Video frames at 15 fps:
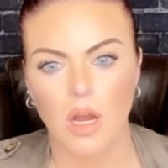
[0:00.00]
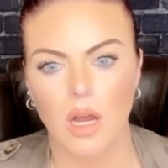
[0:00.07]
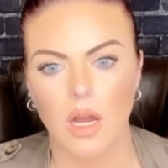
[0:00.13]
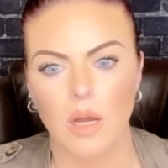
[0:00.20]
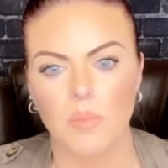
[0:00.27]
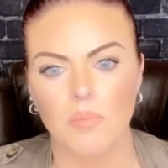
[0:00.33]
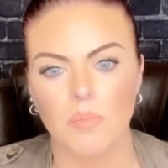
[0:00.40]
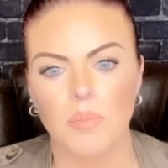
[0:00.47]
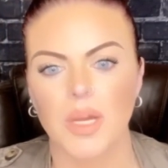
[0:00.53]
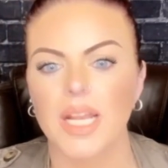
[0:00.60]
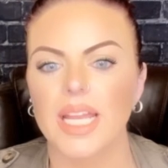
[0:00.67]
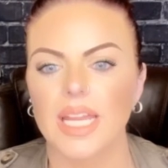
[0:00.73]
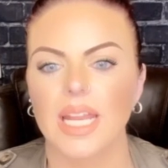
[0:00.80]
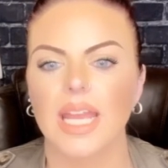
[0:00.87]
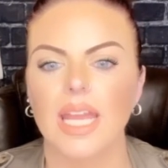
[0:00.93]
But
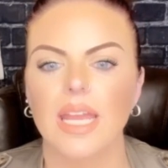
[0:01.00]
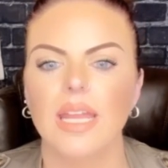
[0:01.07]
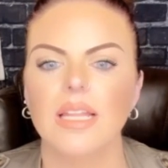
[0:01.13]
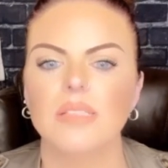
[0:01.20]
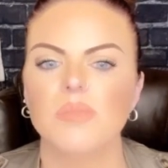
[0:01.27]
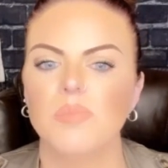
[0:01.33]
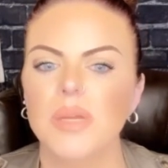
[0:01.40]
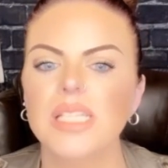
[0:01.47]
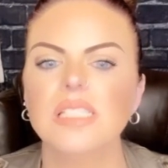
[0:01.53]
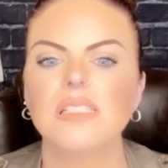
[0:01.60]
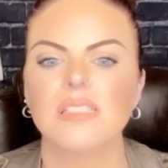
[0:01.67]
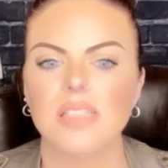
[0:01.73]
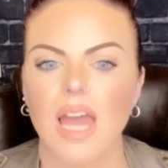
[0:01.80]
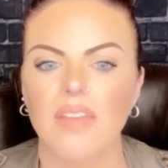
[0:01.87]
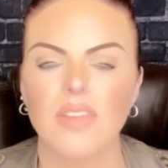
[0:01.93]
it has been
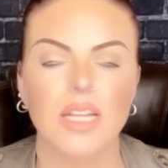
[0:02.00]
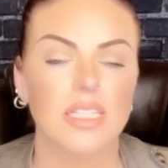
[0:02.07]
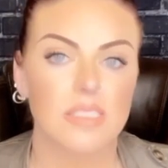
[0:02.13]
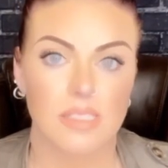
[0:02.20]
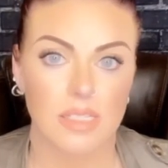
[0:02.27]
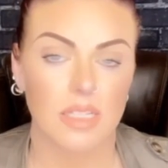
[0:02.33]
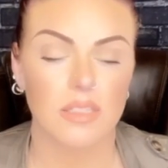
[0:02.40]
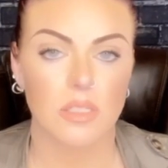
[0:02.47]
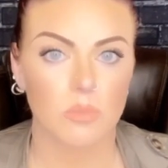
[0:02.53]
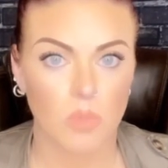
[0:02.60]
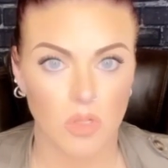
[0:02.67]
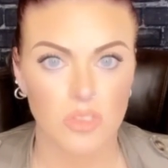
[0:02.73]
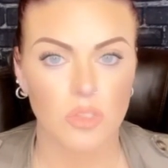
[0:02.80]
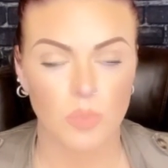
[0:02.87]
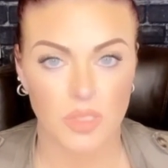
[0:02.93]
said that he stayed there
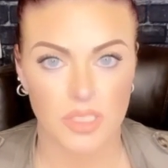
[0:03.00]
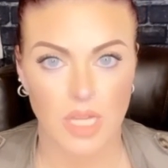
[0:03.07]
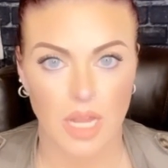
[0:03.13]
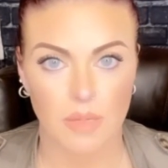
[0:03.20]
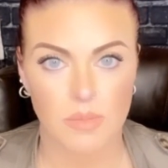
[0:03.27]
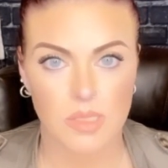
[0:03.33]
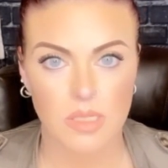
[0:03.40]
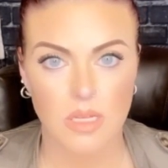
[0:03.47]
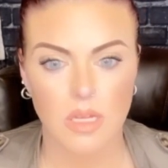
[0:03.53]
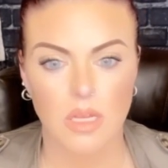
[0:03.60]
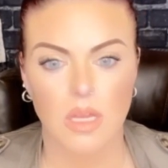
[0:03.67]
multiple times.